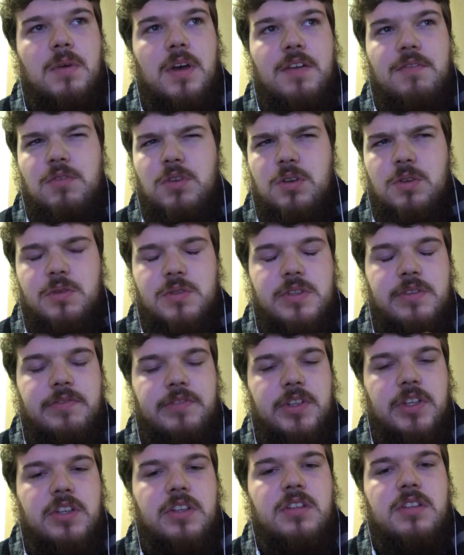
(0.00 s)
but everyone calls her
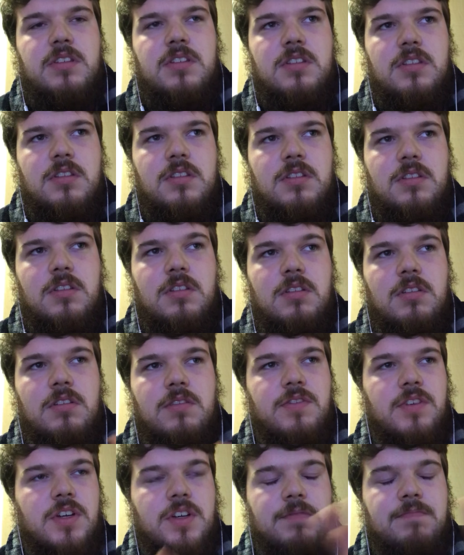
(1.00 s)
Vers
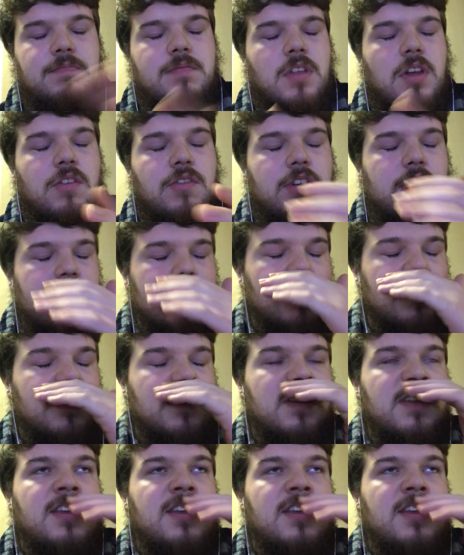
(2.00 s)
for a reason.